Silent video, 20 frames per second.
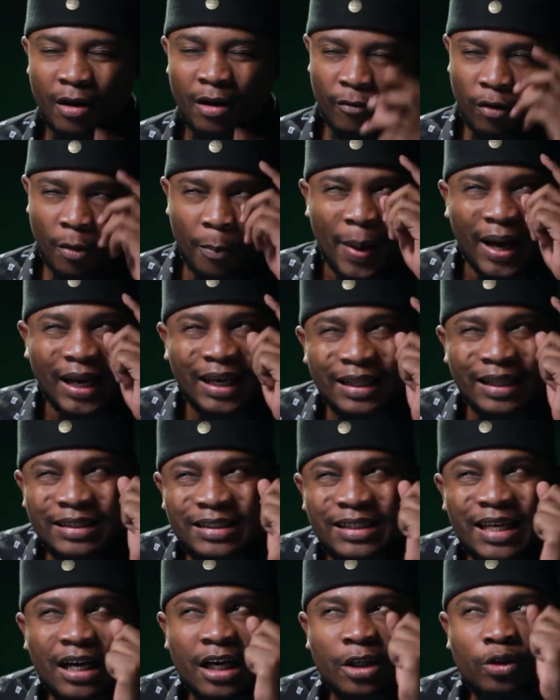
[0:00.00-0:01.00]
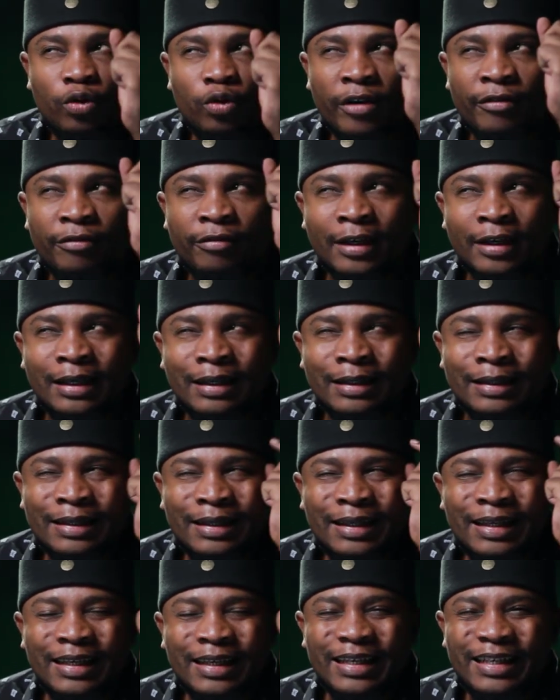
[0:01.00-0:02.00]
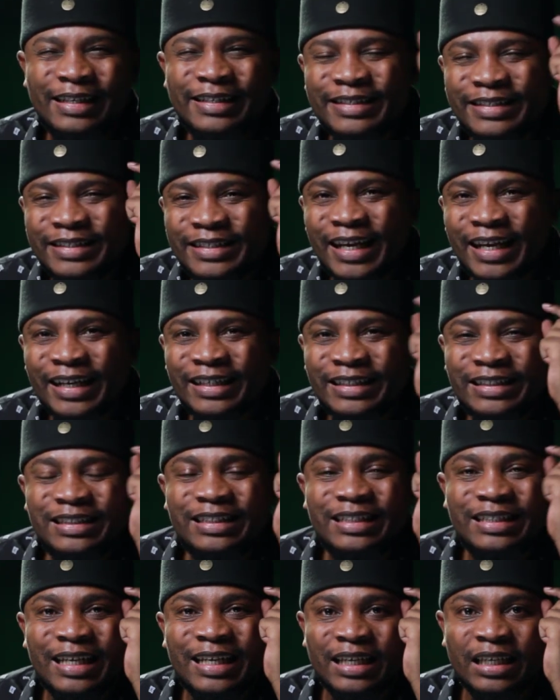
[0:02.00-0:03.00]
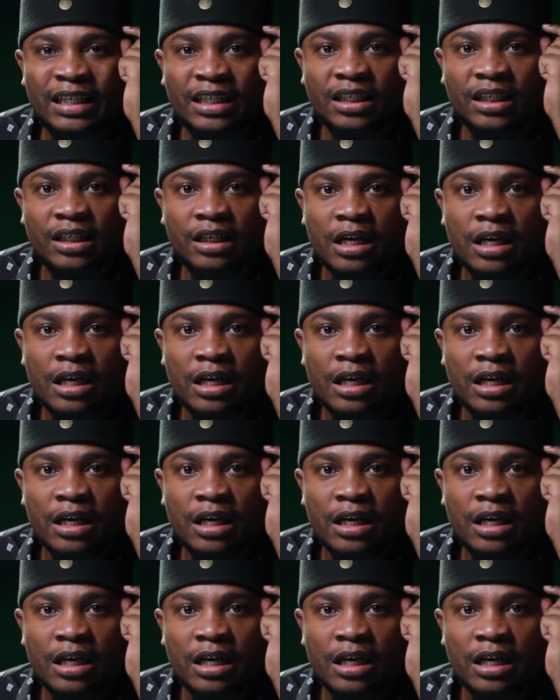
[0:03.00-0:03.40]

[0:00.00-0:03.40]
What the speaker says: For Balenciaga to have really intentionally